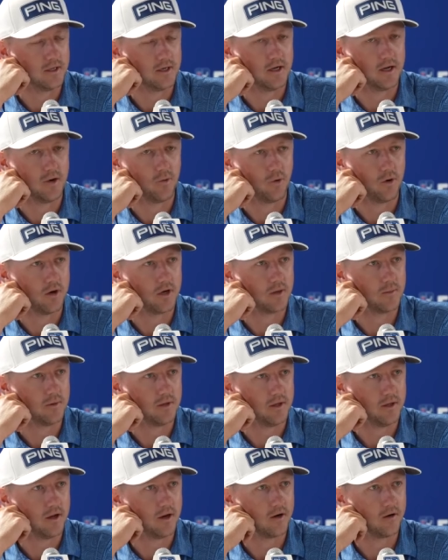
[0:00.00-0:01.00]
and I wanted to
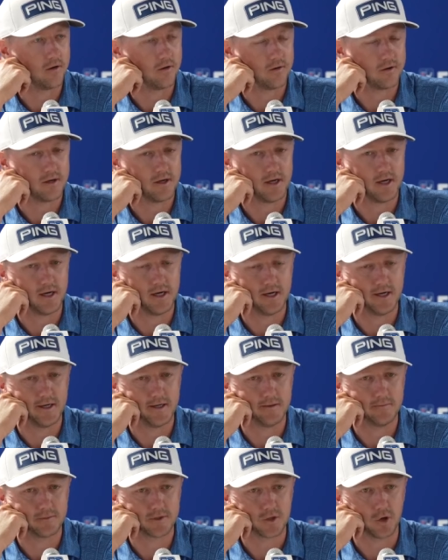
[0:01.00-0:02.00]
be there
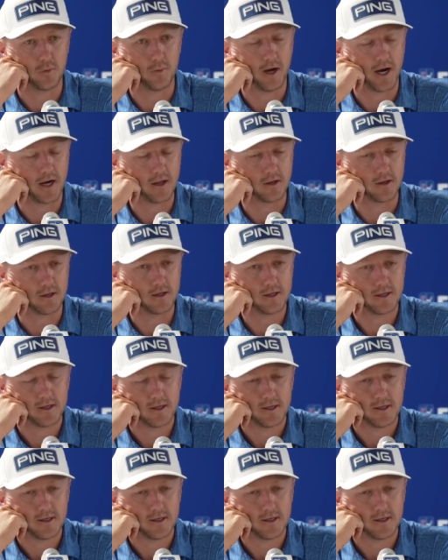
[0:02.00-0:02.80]
so badly.